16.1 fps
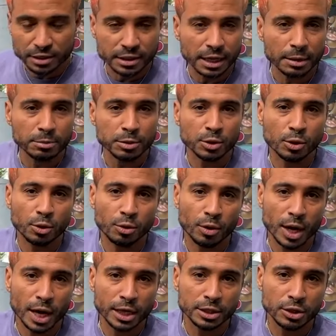Times
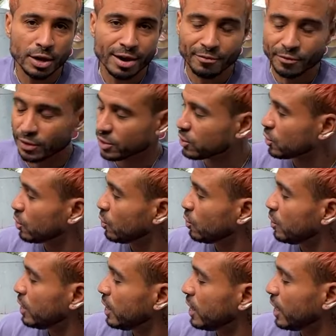Solarized graphic. So
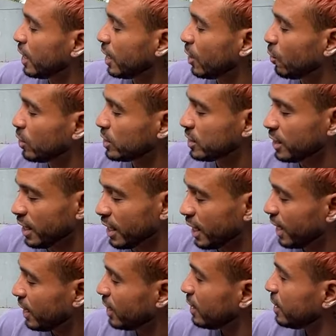once
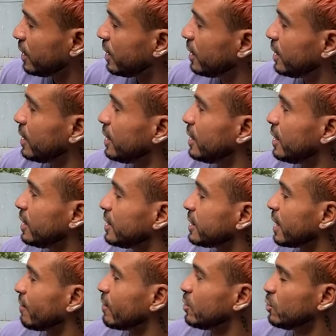again,
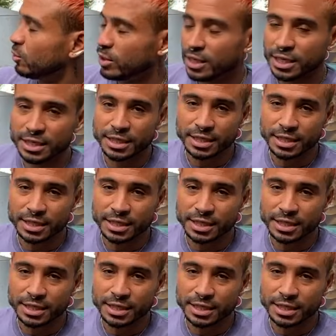Xava doing his